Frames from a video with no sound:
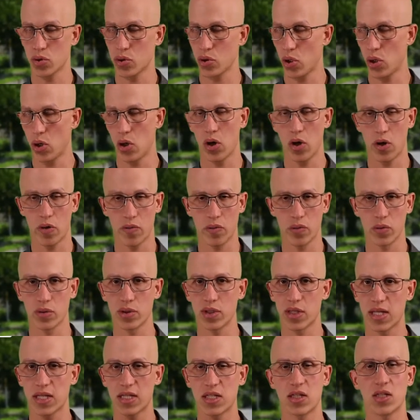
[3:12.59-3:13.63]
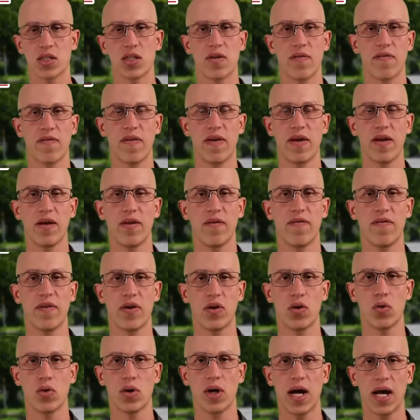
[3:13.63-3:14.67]
Those aren't our rules, that's just the
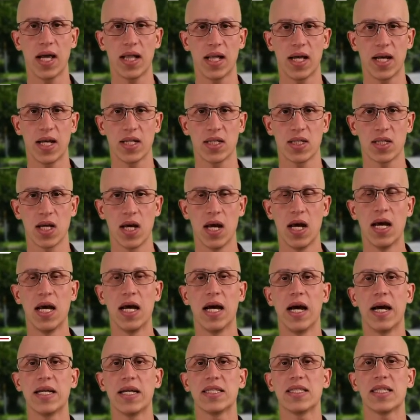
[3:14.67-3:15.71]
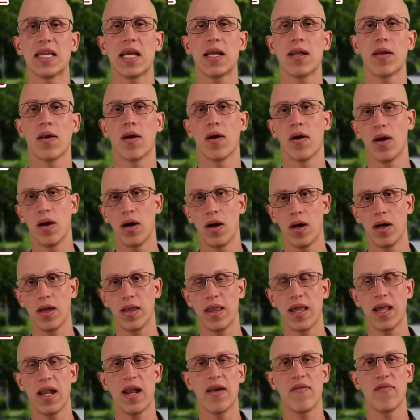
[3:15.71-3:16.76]
federal guidelines uh, state
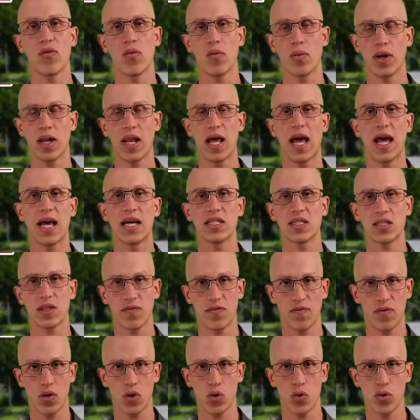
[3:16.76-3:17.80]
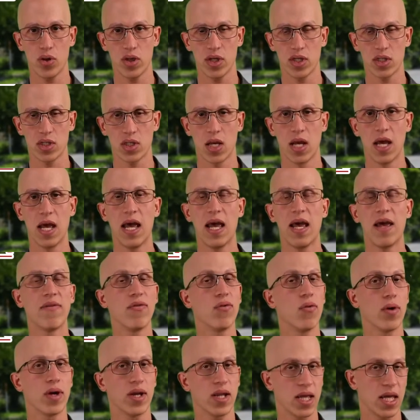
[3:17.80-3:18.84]
uh, that everyone has to follow this
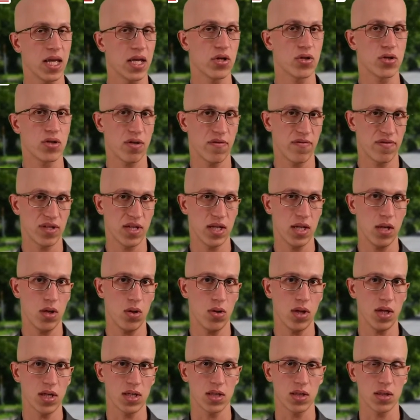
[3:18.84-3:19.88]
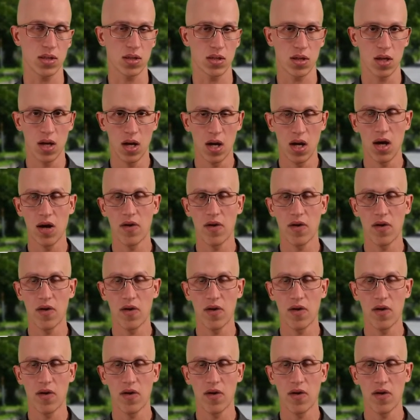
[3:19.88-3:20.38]
if you want to get yourself a CDL license.